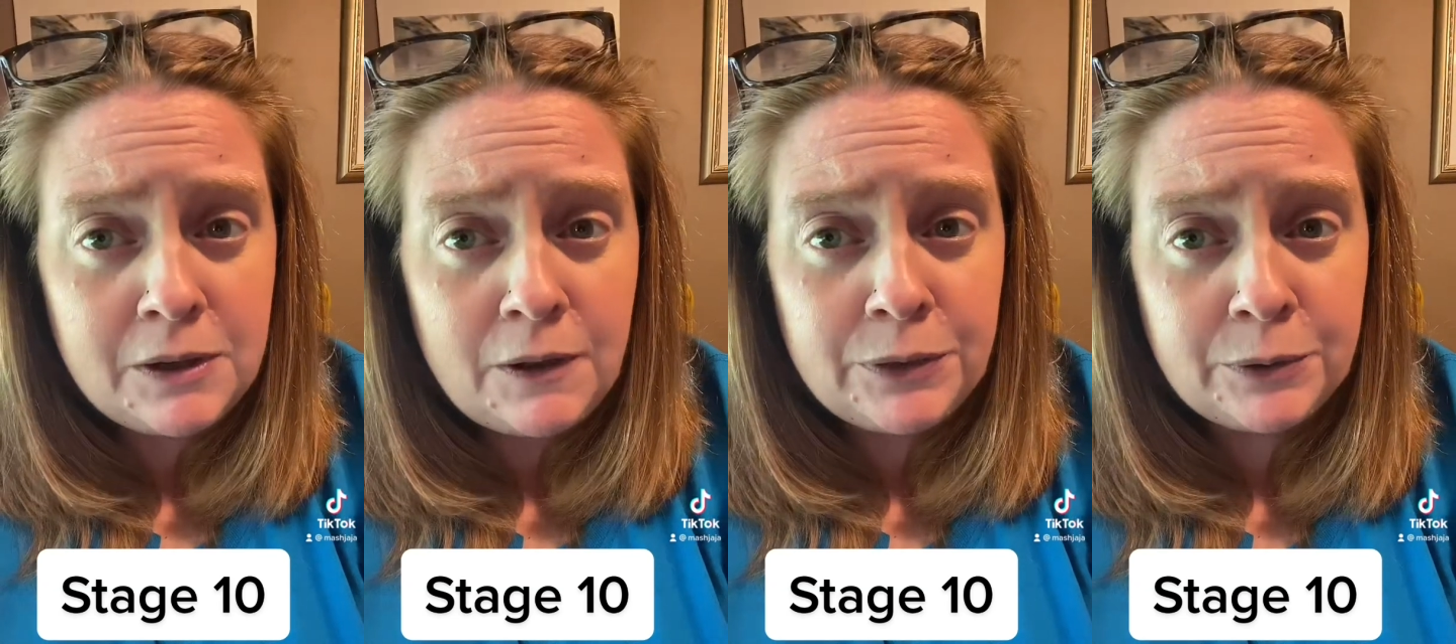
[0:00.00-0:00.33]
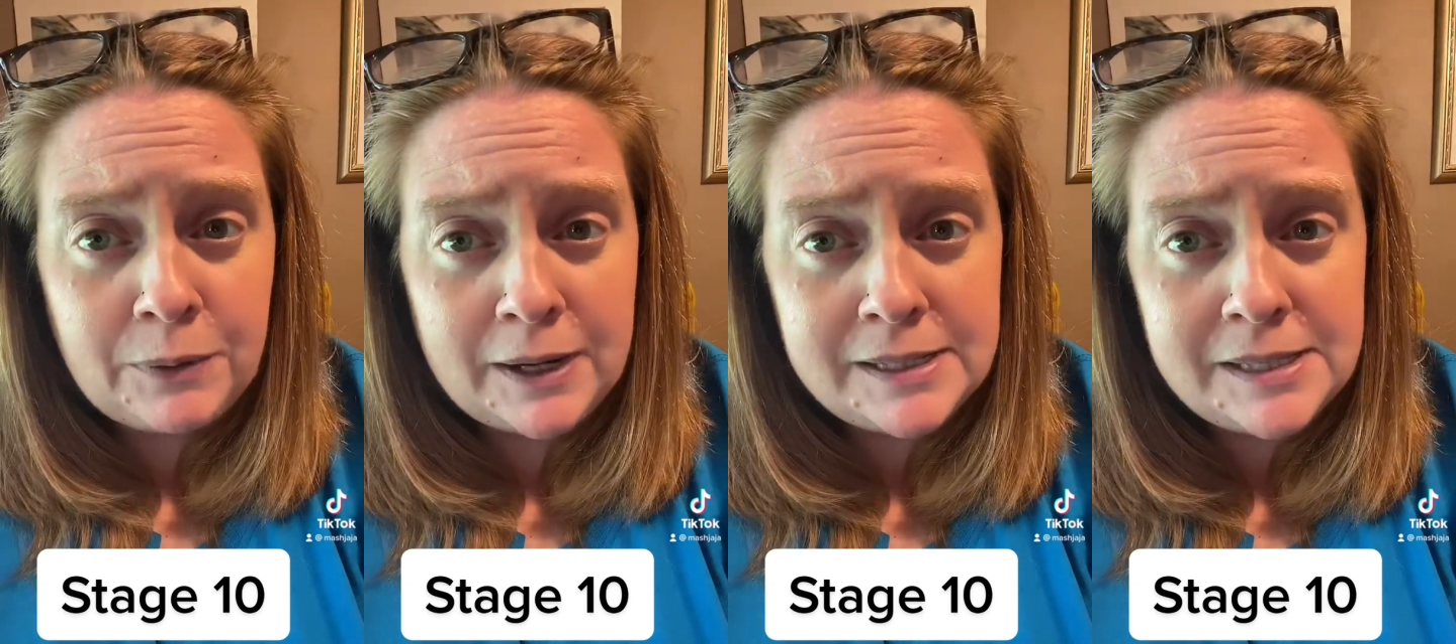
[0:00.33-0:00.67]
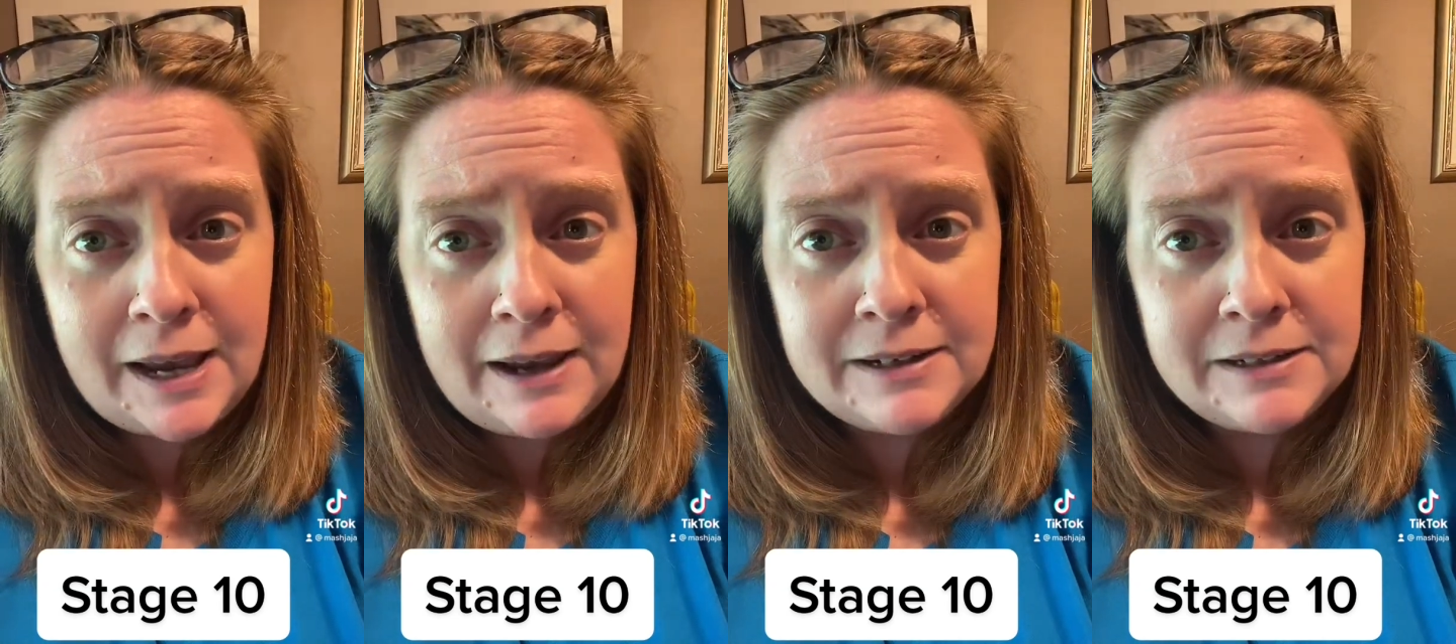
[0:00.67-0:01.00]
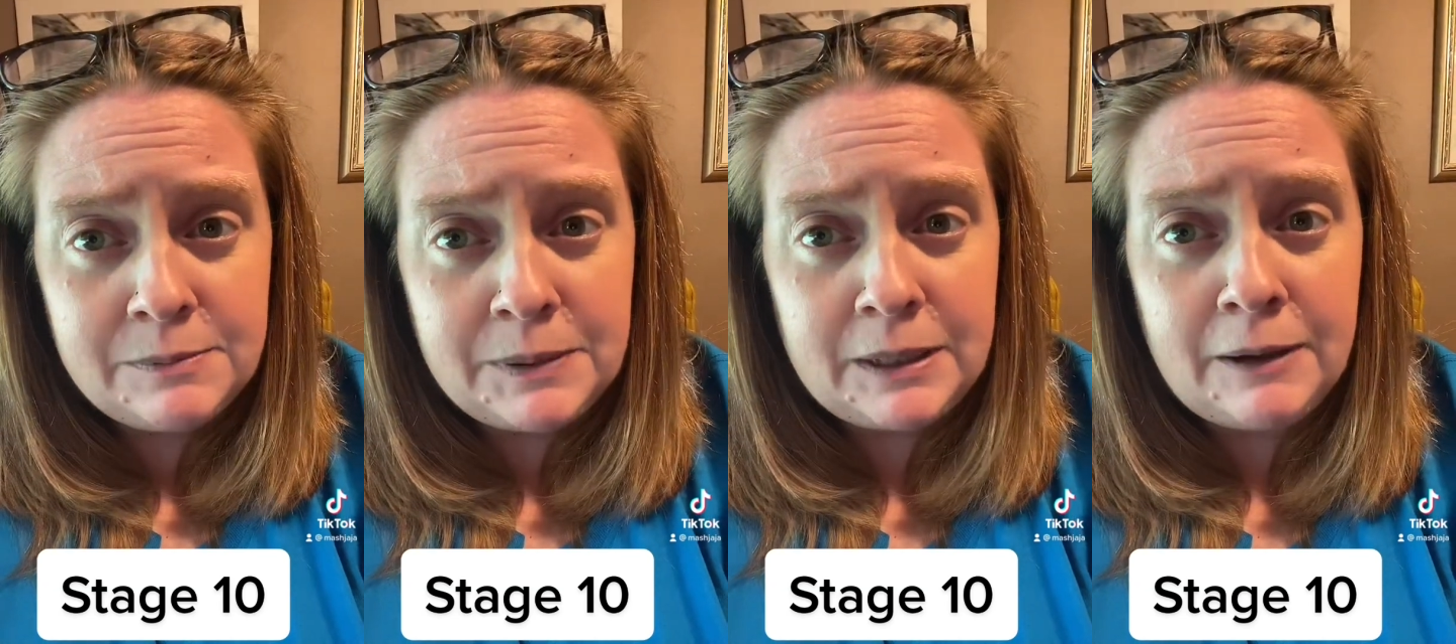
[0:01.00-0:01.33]
the race had to
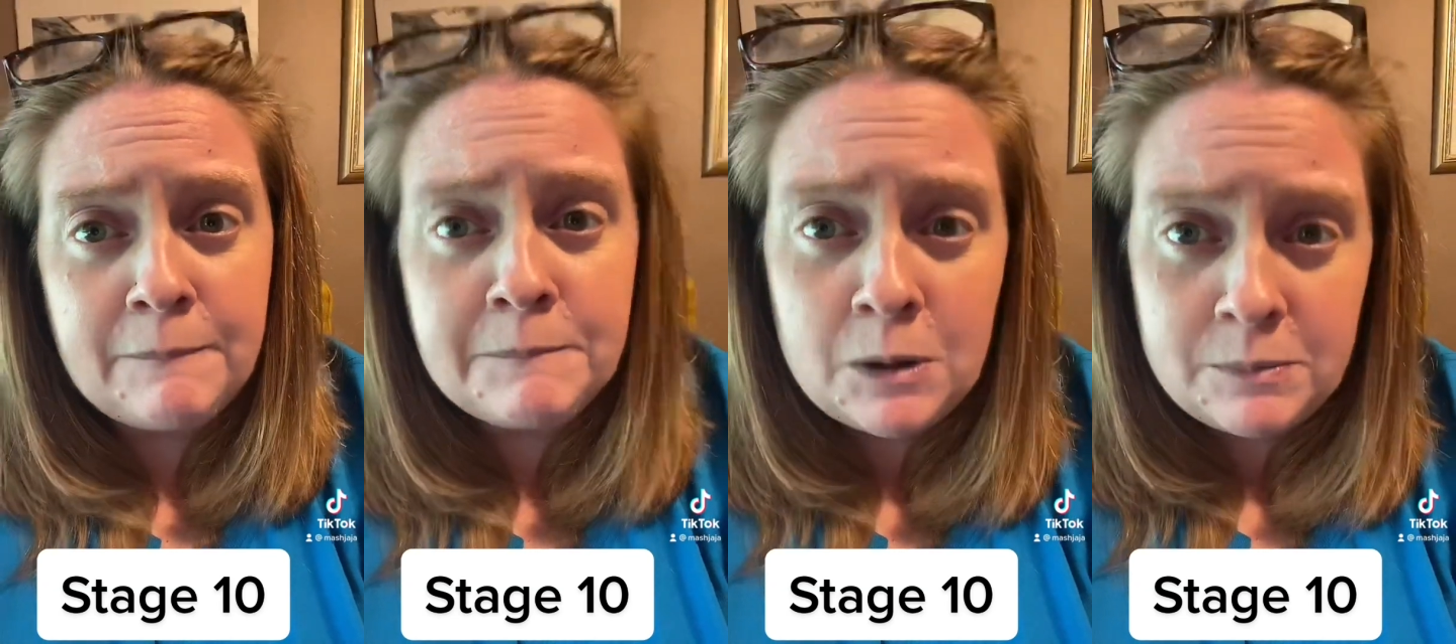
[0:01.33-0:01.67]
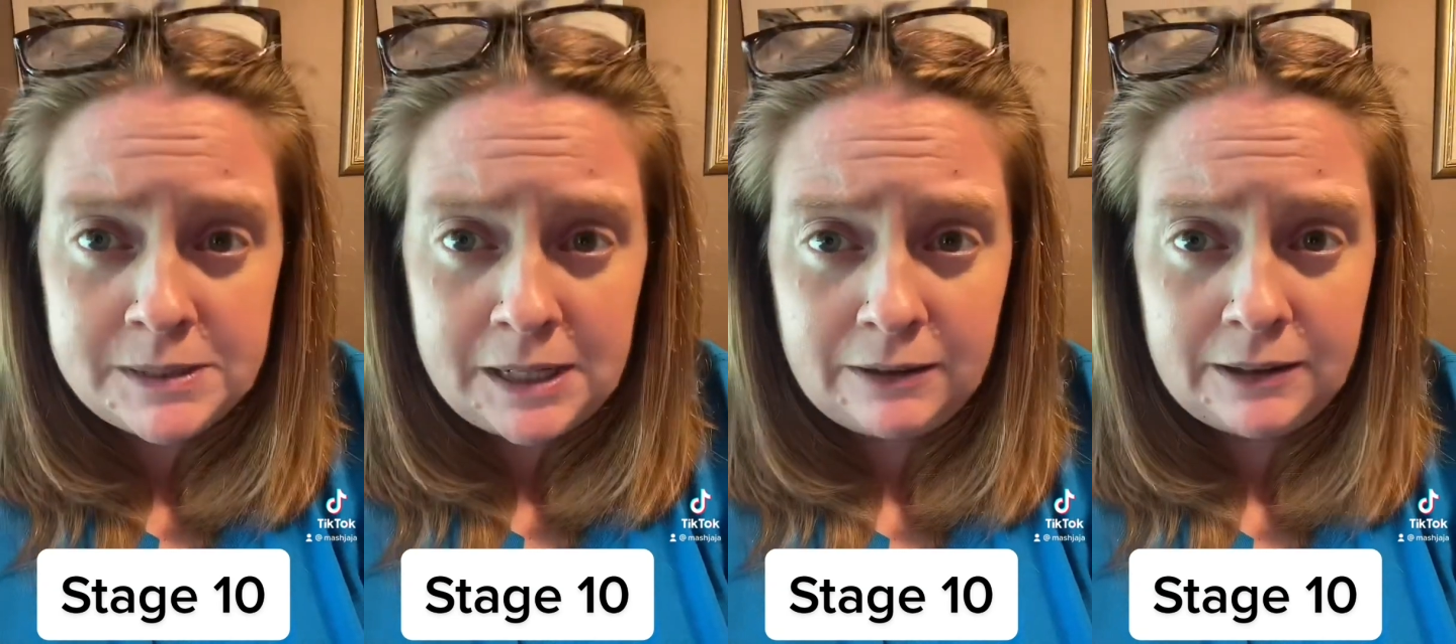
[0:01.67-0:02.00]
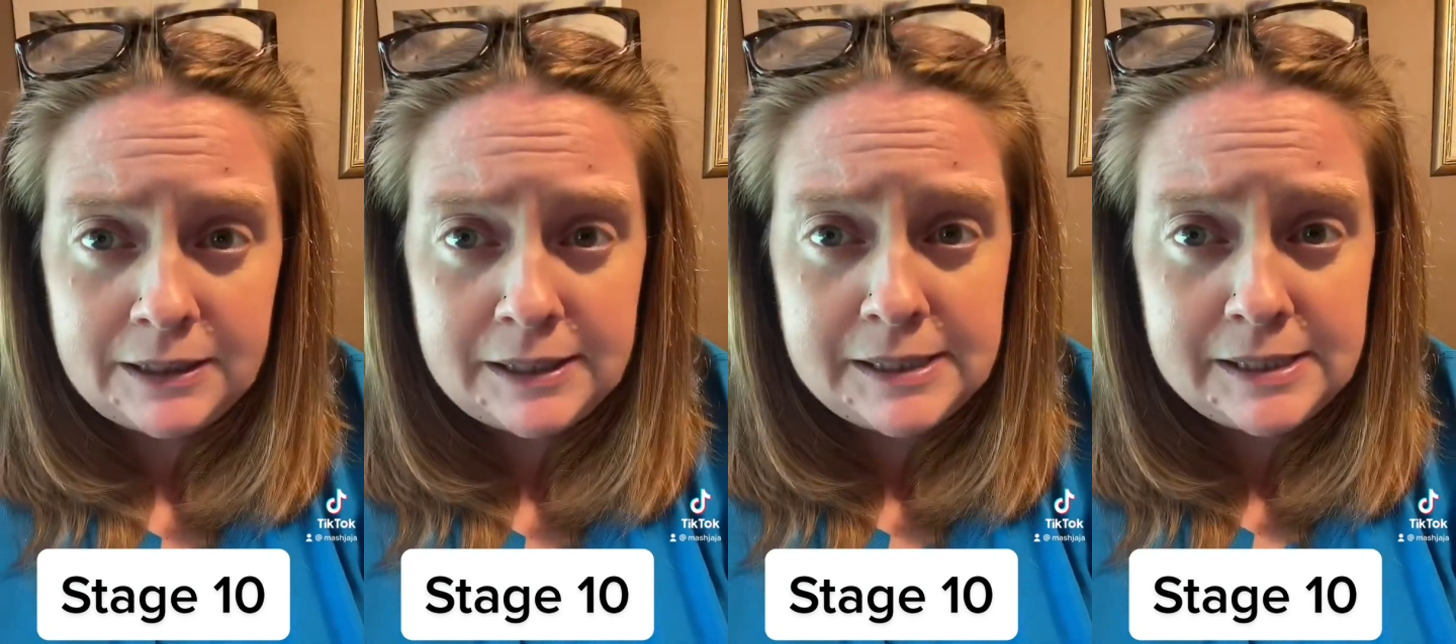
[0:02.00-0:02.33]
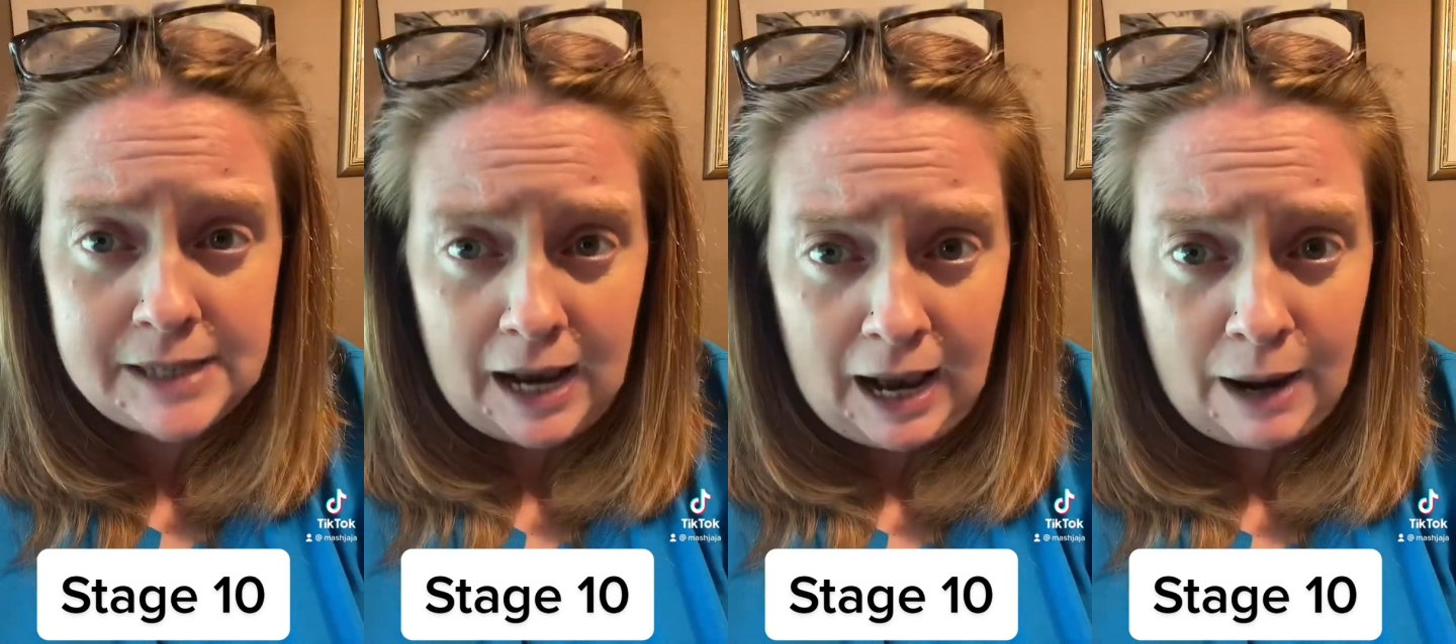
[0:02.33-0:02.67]
be momentarily
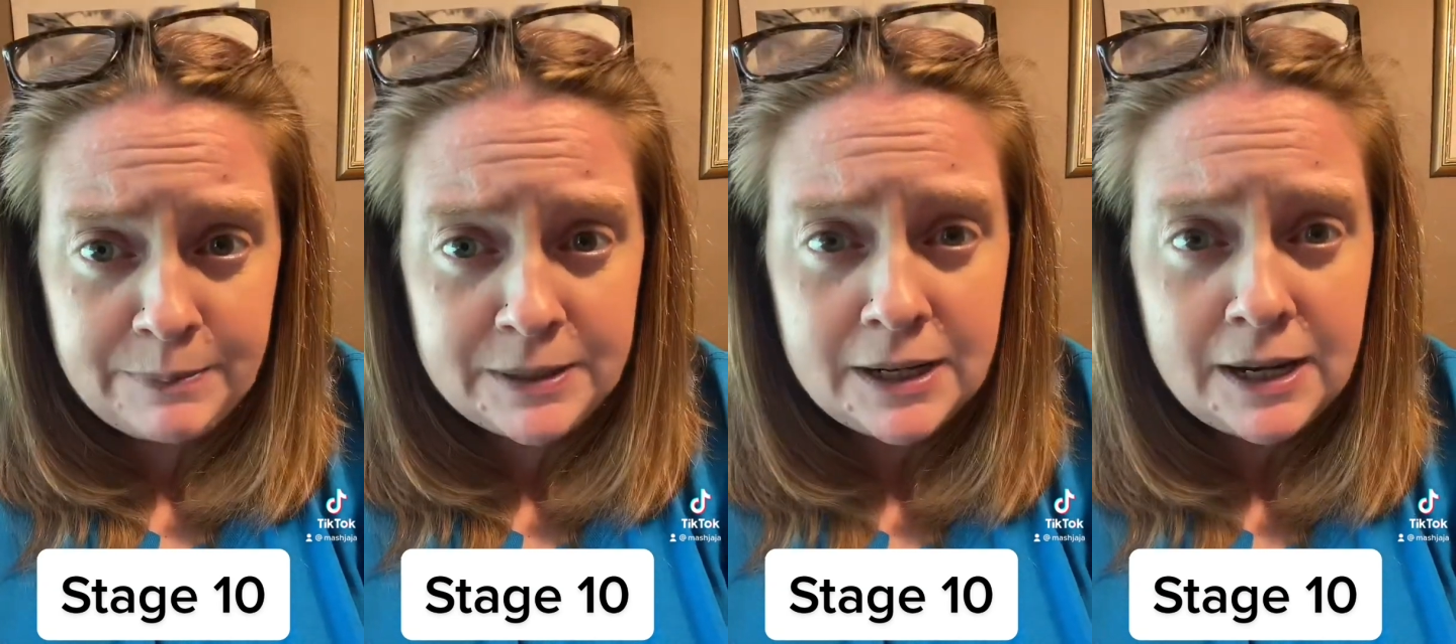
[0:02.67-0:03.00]
stopped